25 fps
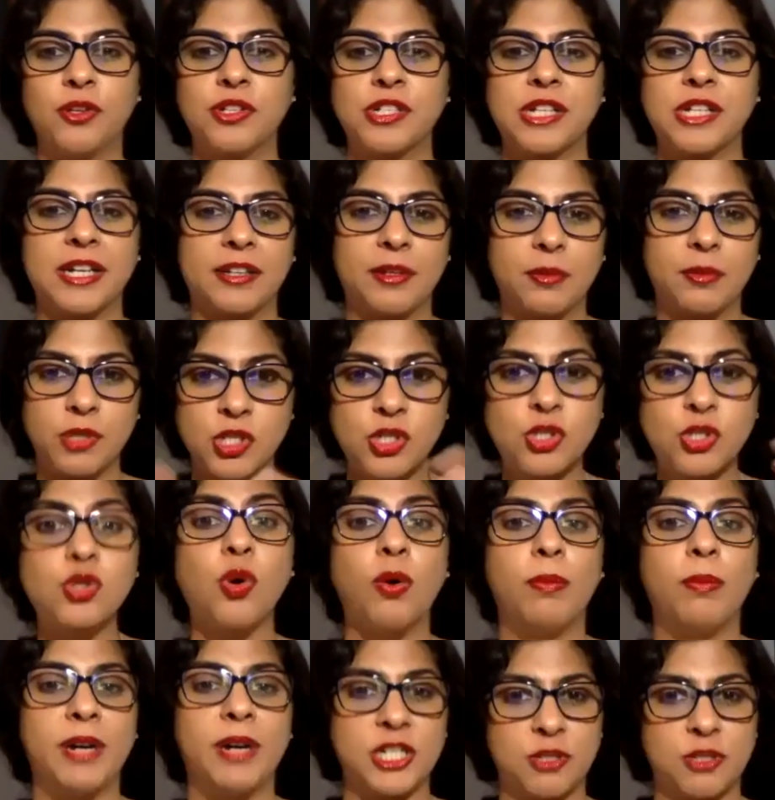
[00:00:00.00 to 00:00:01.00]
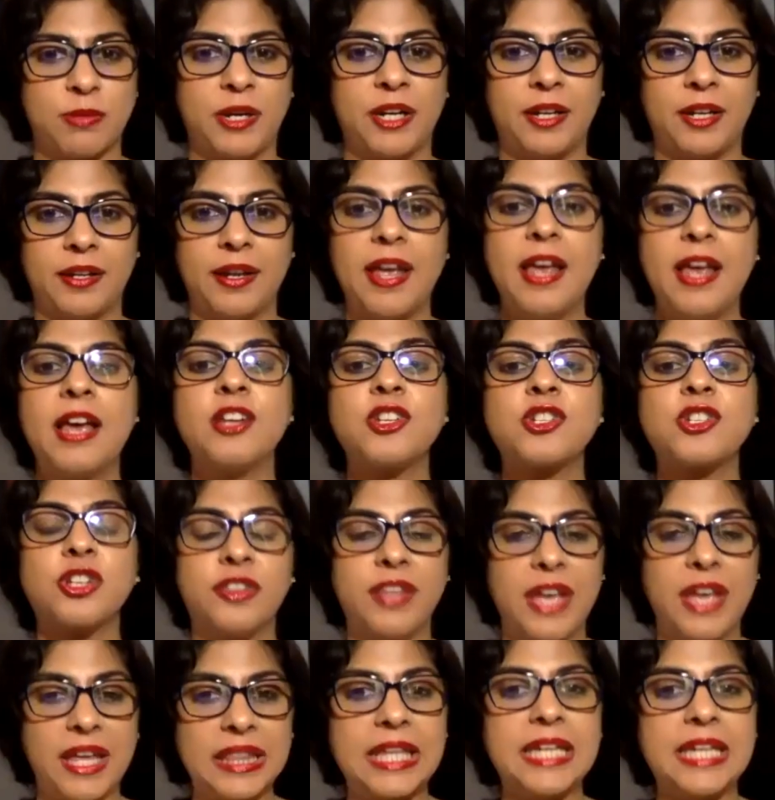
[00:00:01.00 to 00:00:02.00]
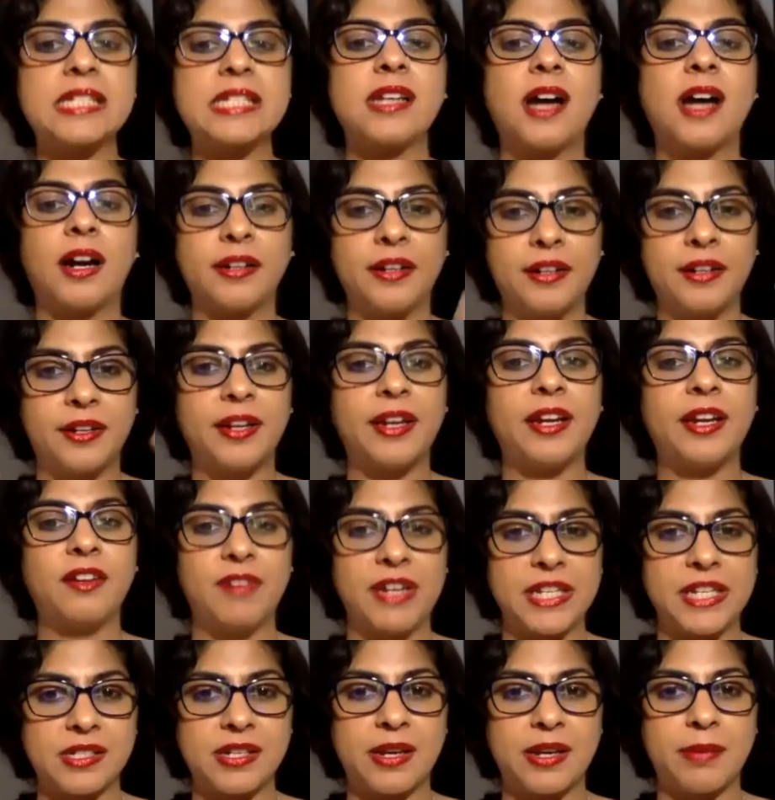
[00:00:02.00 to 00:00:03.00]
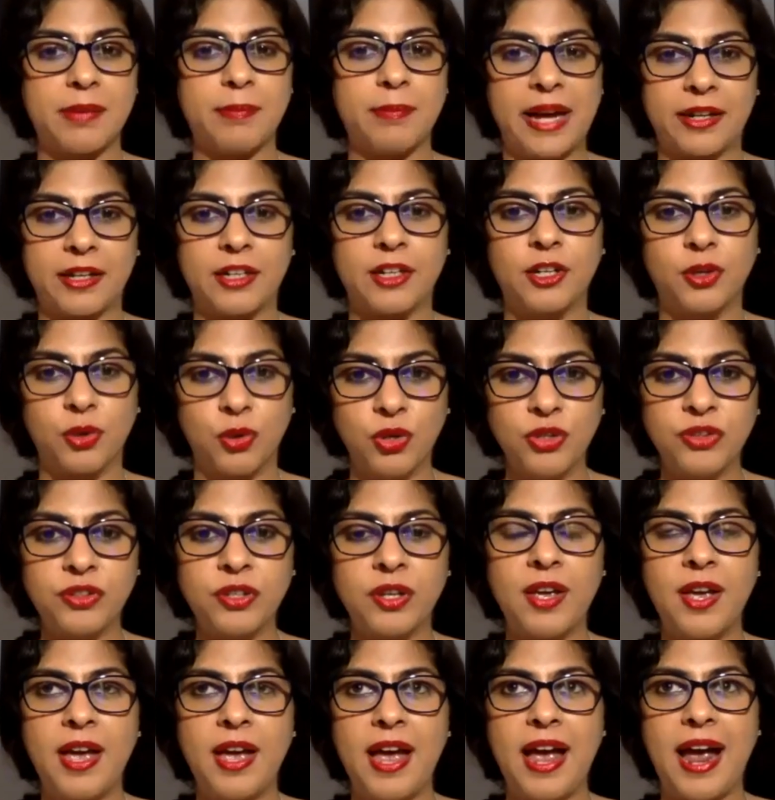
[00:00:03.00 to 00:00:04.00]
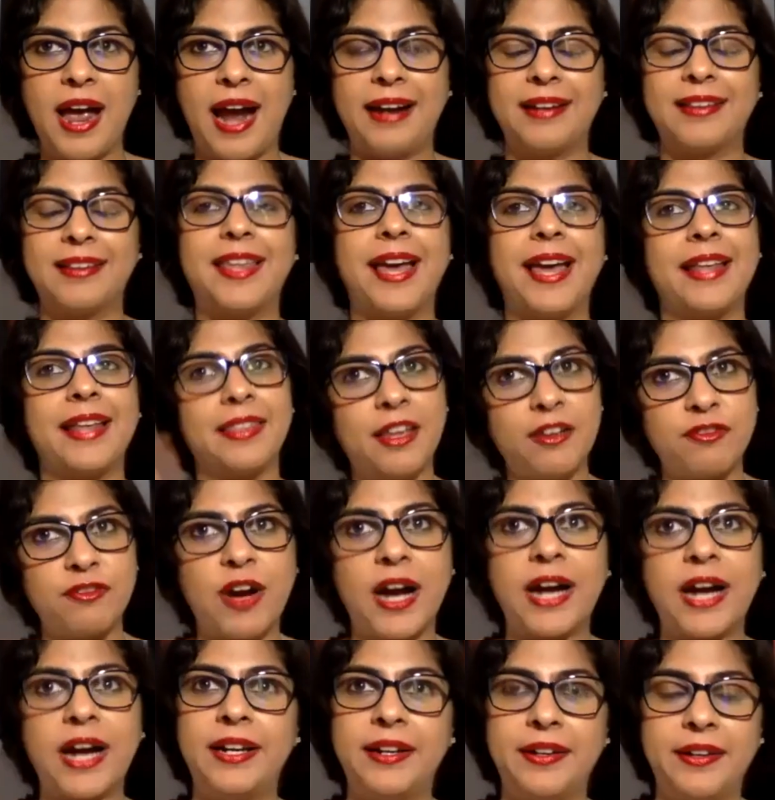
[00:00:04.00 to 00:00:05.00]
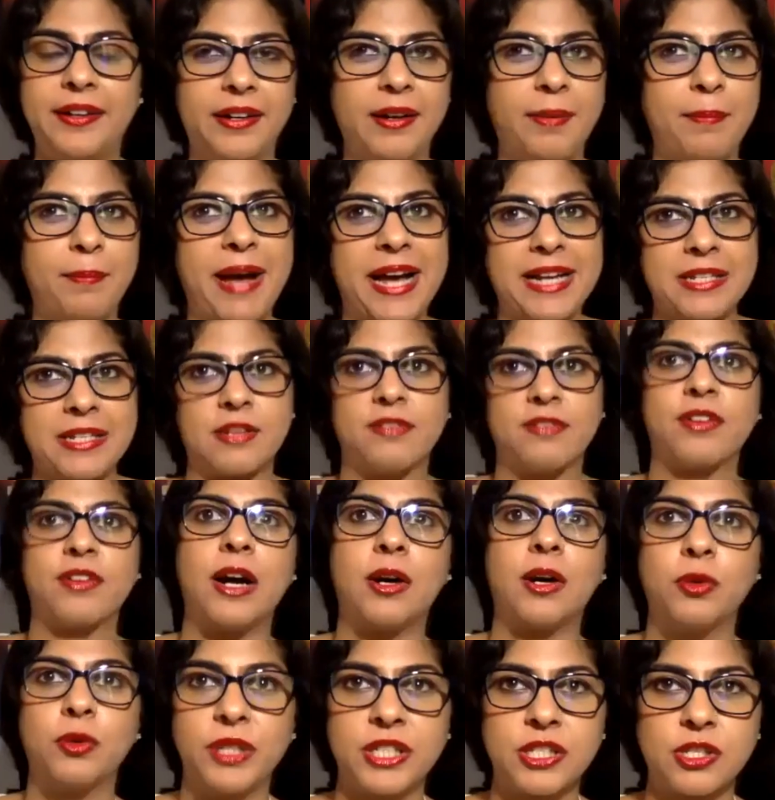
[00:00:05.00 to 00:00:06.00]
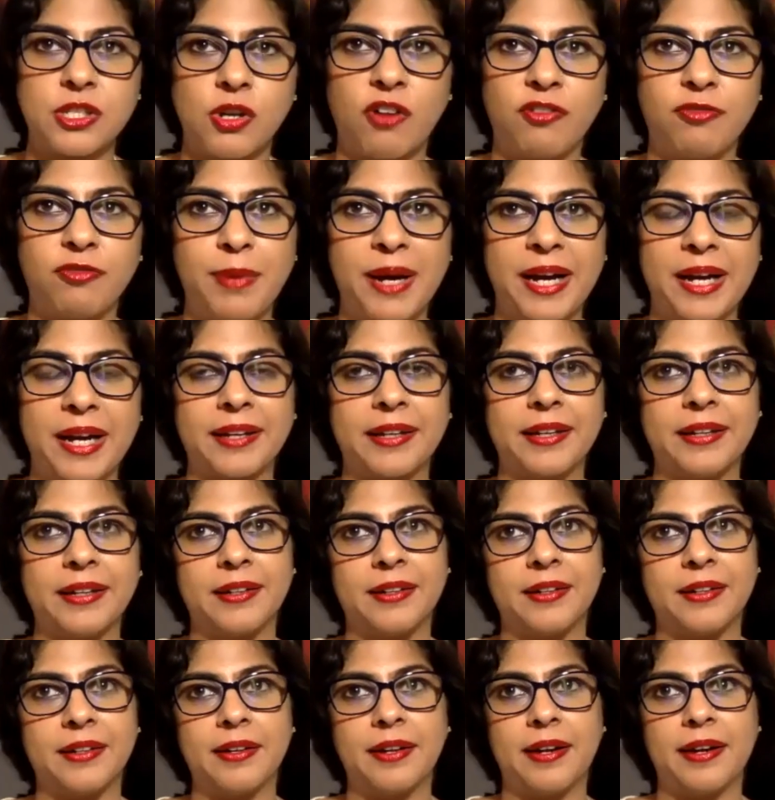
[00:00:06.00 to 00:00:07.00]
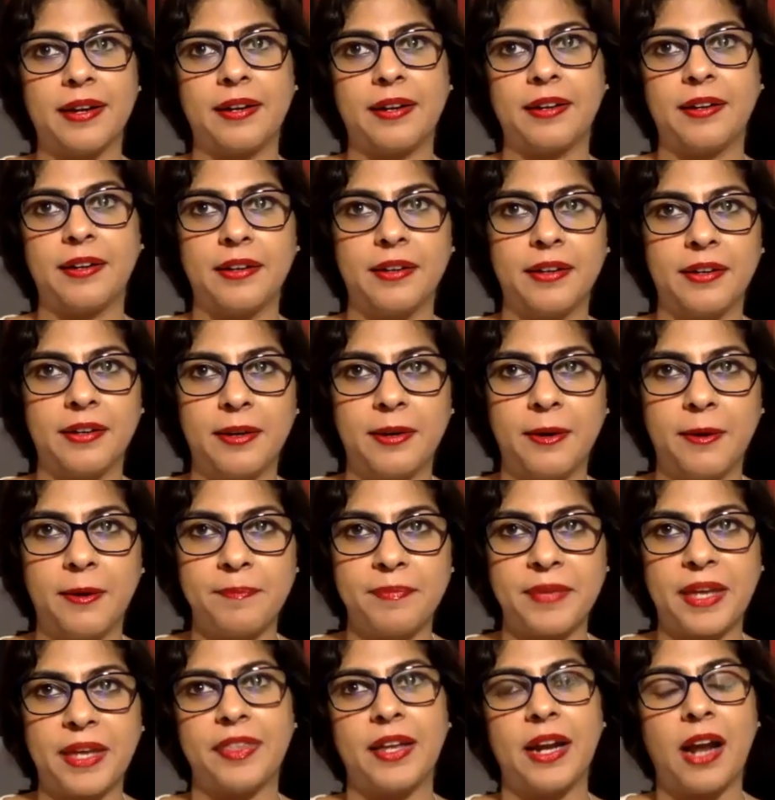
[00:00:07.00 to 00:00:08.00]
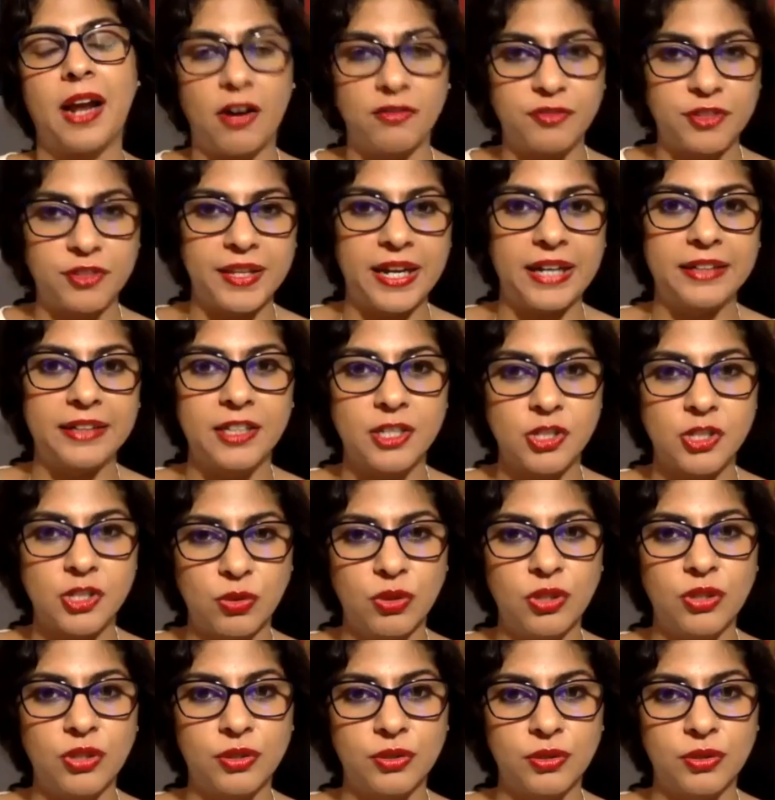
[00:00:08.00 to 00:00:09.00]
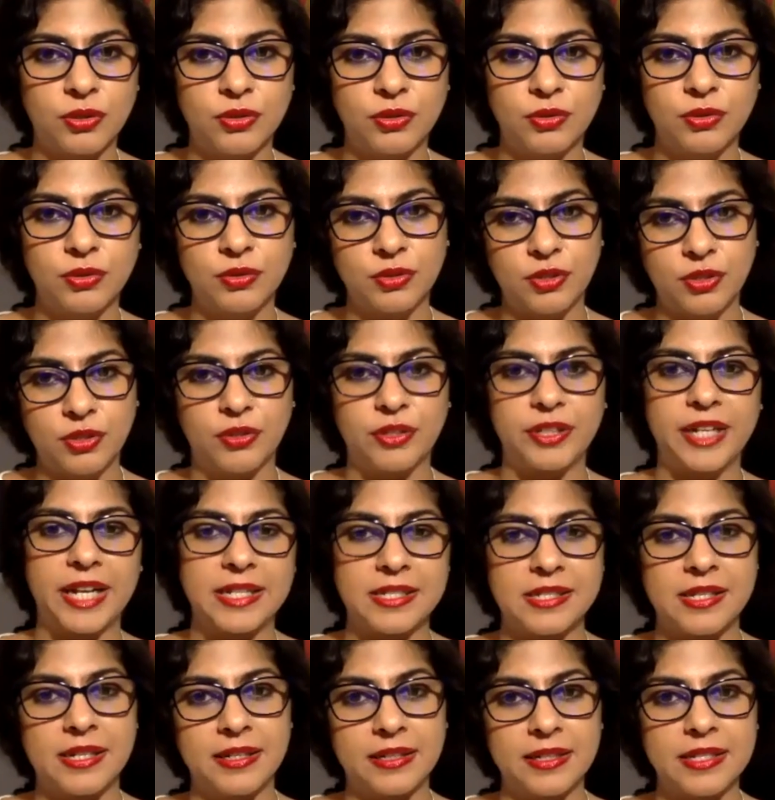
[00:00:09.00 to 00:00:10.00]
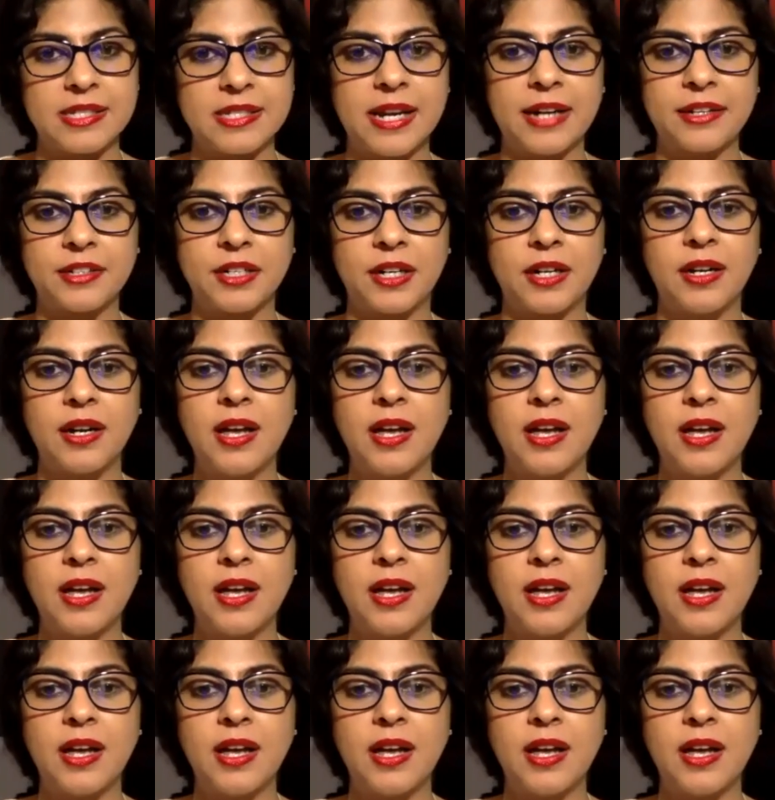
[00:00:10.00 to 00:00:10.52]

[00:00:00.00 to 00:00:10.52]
Like it was so much money. So then they started reinvesting back in growth. And then they finally did a massive round with SoftBank, and then after that they sold to Tencent, etc.